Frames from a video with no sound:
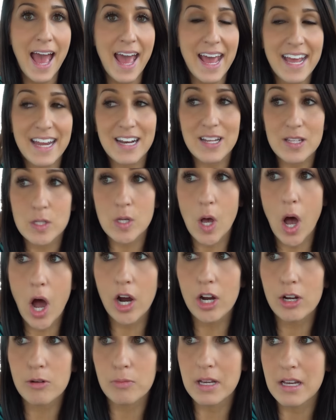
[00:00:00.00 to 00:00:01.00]
And it's
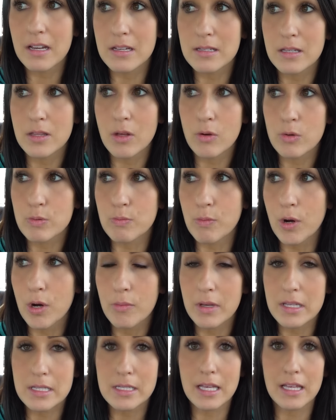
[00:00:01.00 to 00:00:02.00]
hard because in those
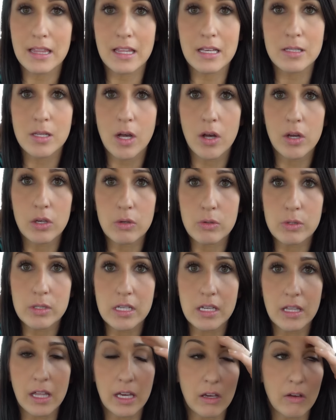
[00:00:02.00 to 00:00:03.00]
moments, like, that's all you
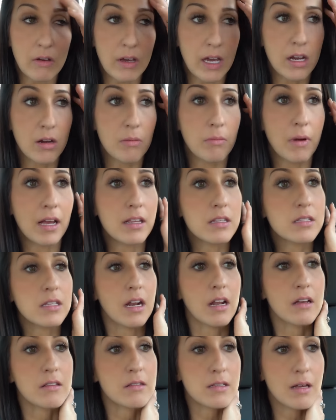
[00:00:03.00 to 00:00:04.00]
see, like, you get your
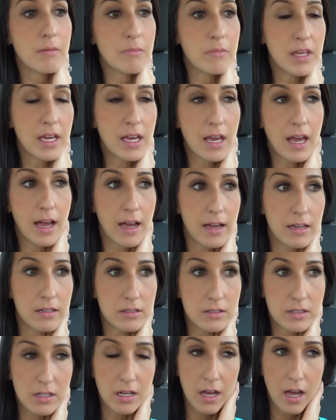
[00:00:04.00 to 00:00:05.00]
mindset on something,
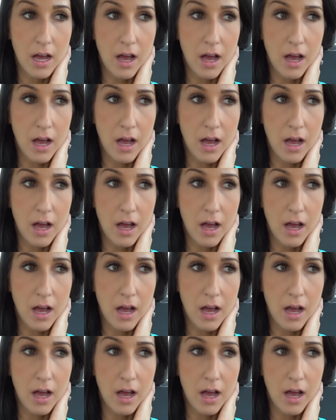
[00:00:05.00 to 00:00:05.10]
and